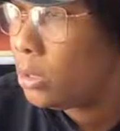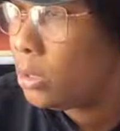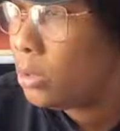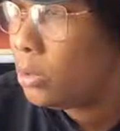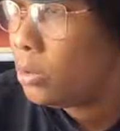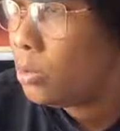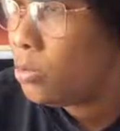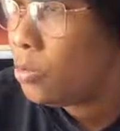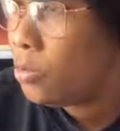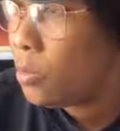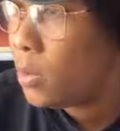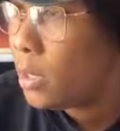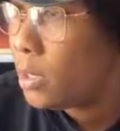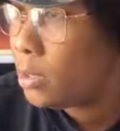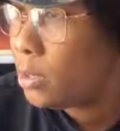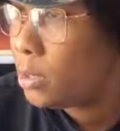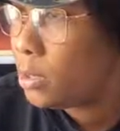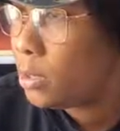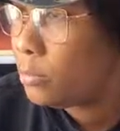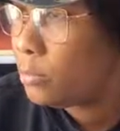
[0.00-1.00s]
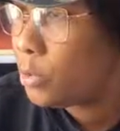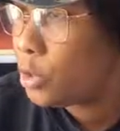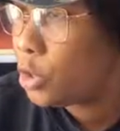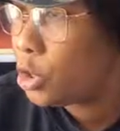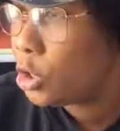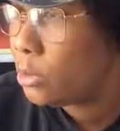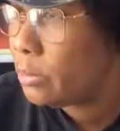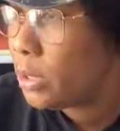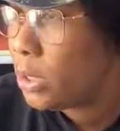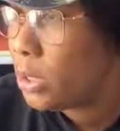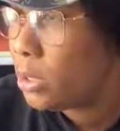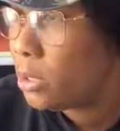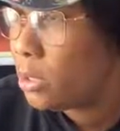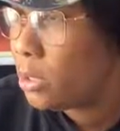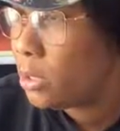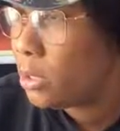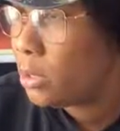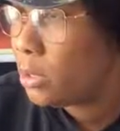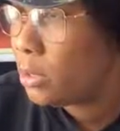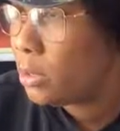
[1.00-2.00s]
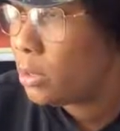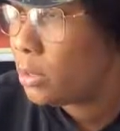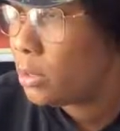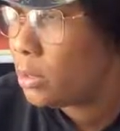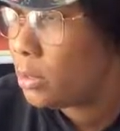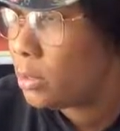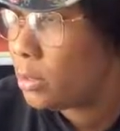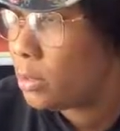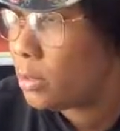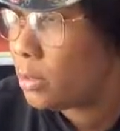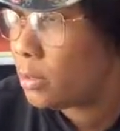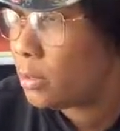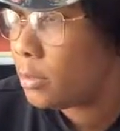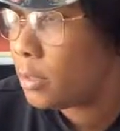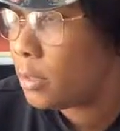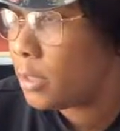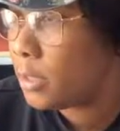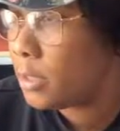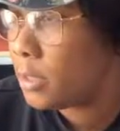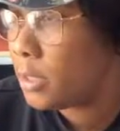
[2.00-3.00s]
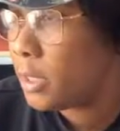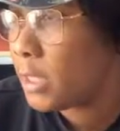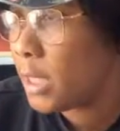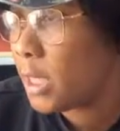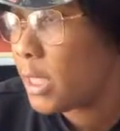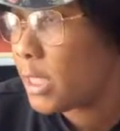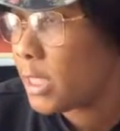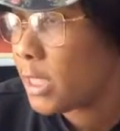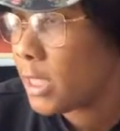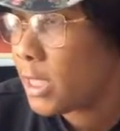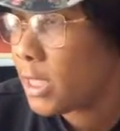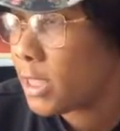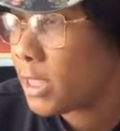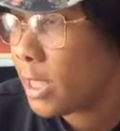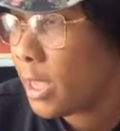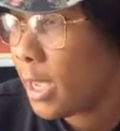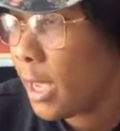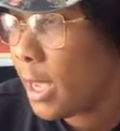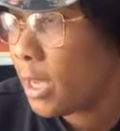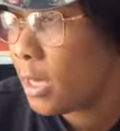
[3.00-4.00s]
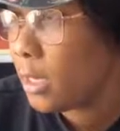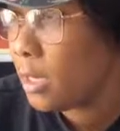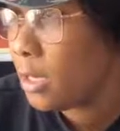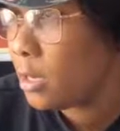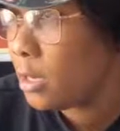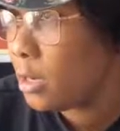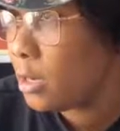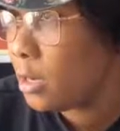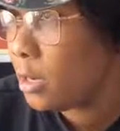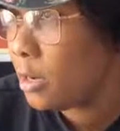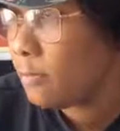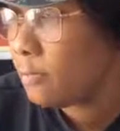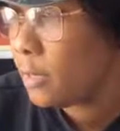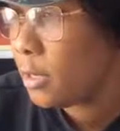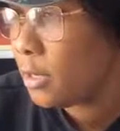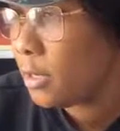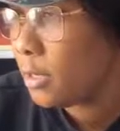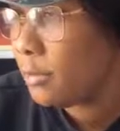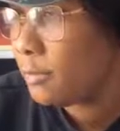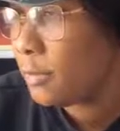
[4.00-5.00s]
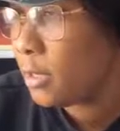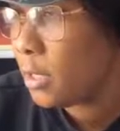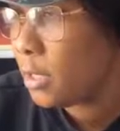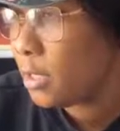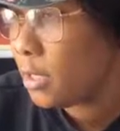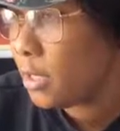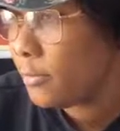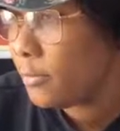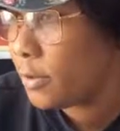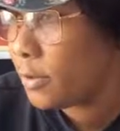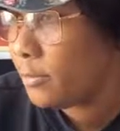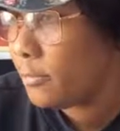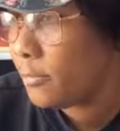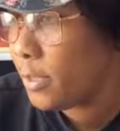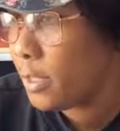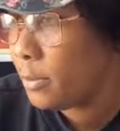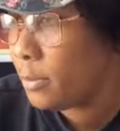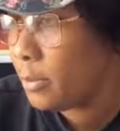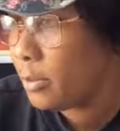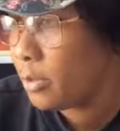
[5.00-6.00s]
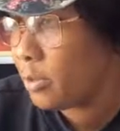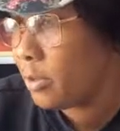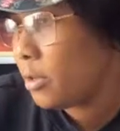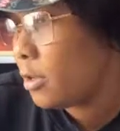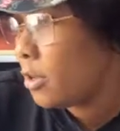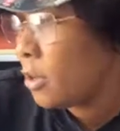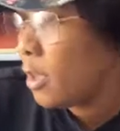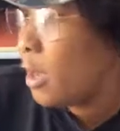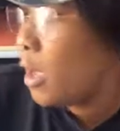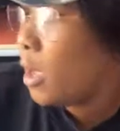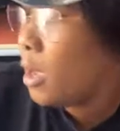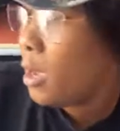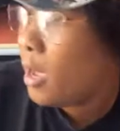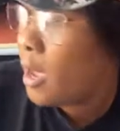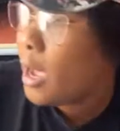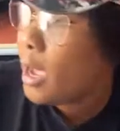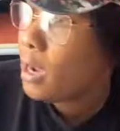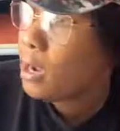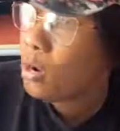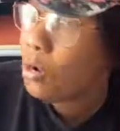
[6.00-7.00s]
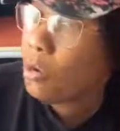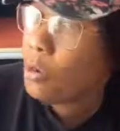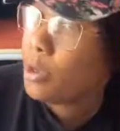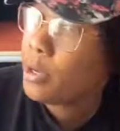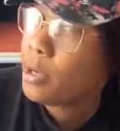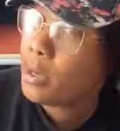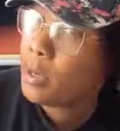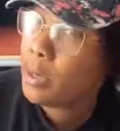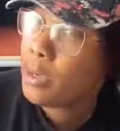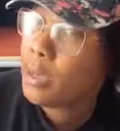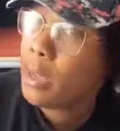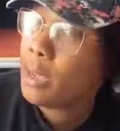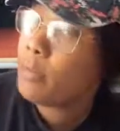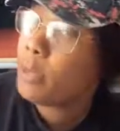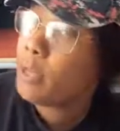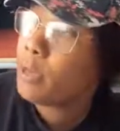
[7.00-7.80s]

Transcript: You're welcome, Shamika. Yes, Lisa, I love Aviva. I go in there and I